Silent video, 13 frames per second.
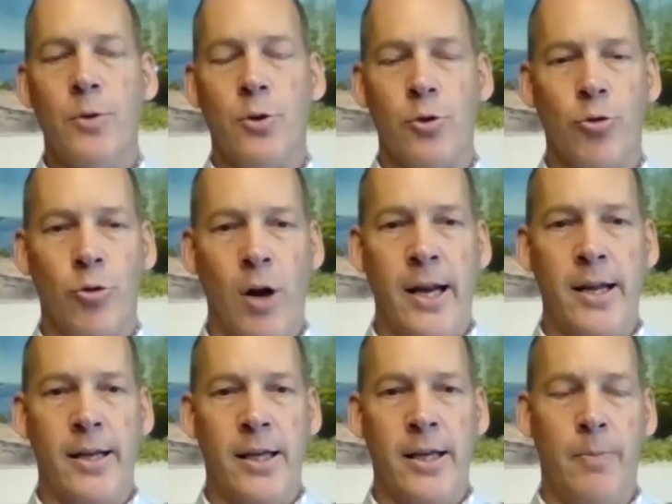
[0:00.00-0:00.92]
to try
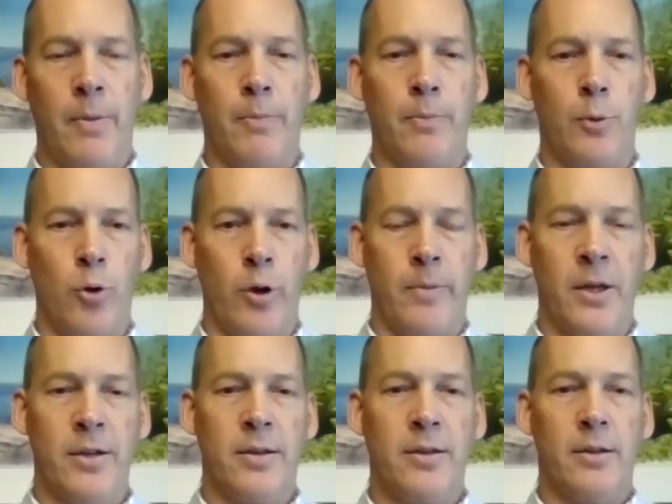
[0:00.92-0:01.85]
to keep
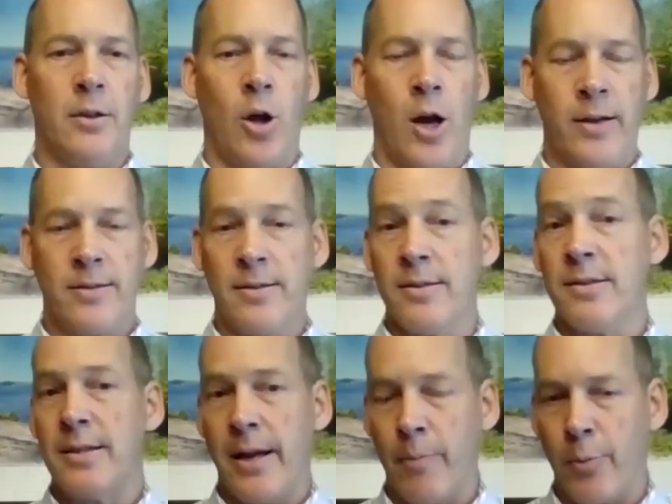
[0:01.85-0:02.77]
employment
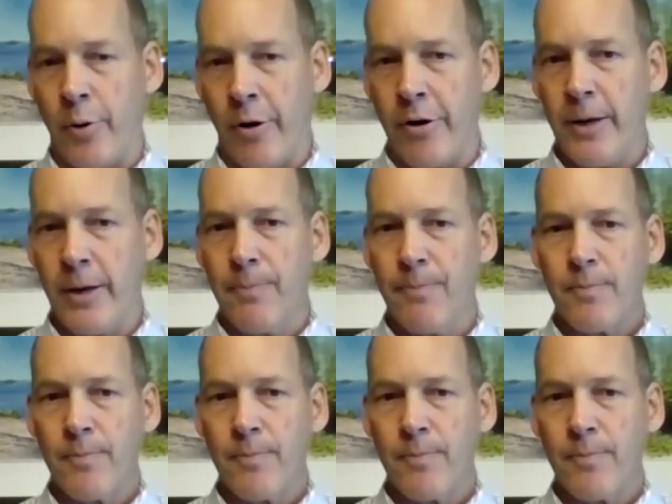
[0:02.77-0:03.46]
losses temporary.